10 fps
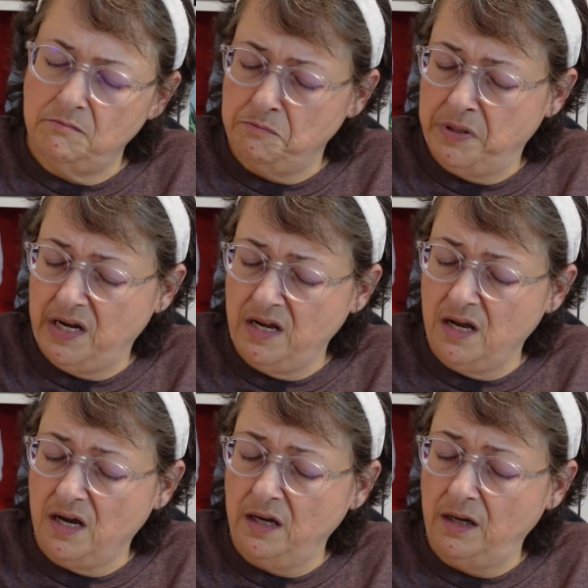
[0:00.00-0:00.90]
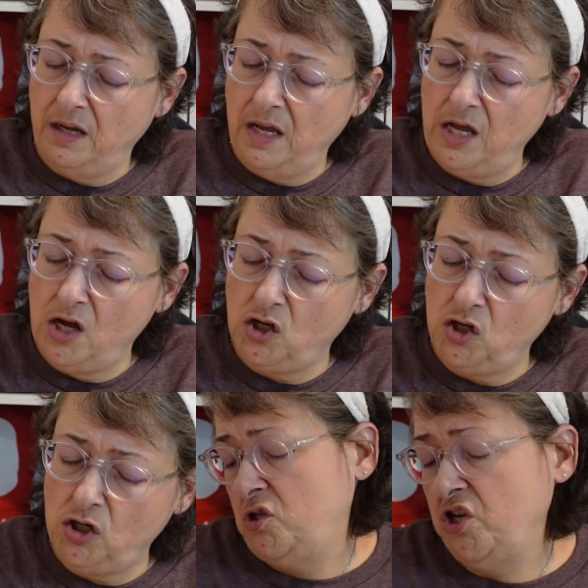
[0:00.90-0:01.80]
But I got a
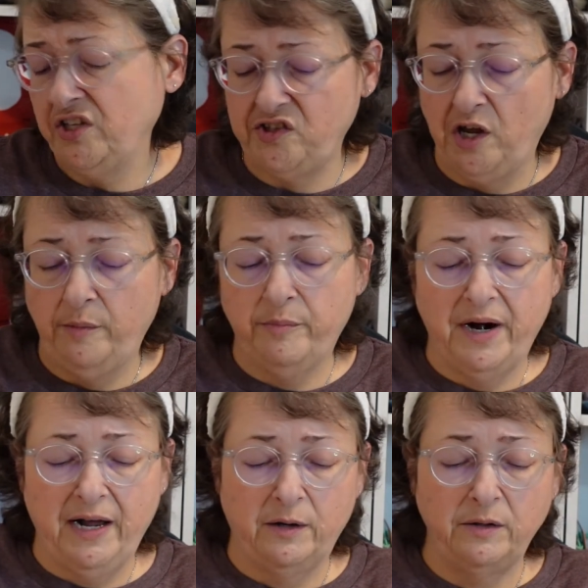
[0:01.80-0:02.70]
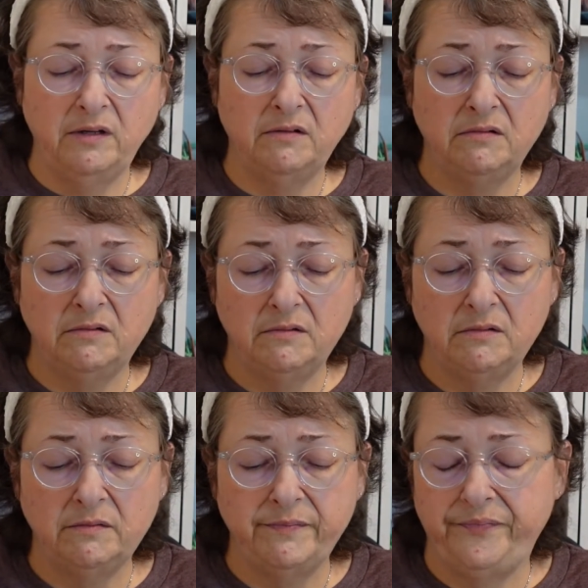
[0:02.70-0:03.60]
chestnut brown
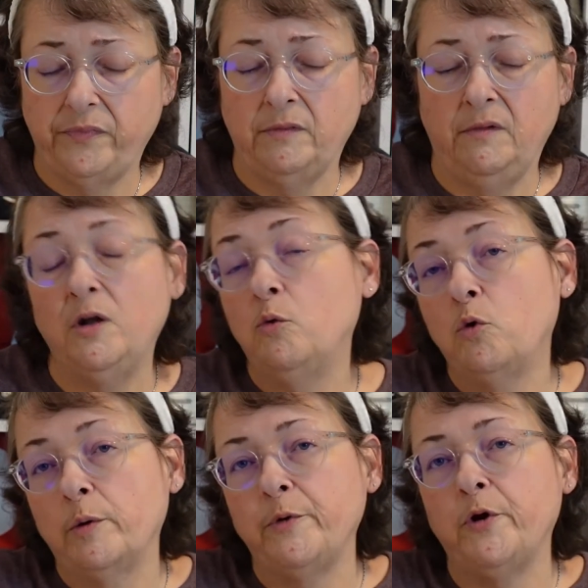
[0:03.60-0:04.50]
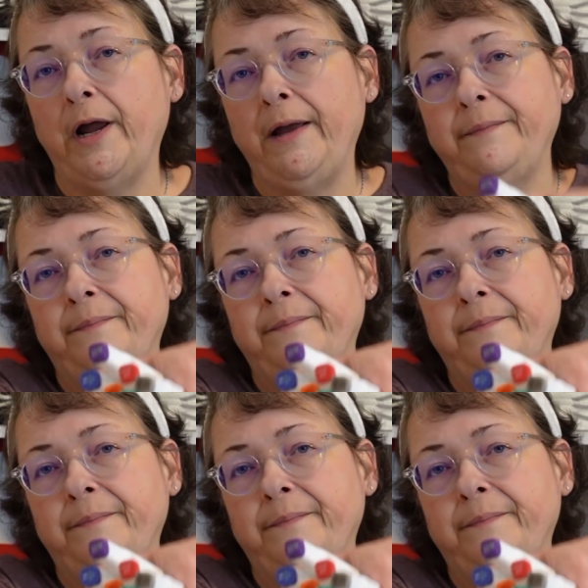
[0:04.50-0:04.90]
and a warm gray.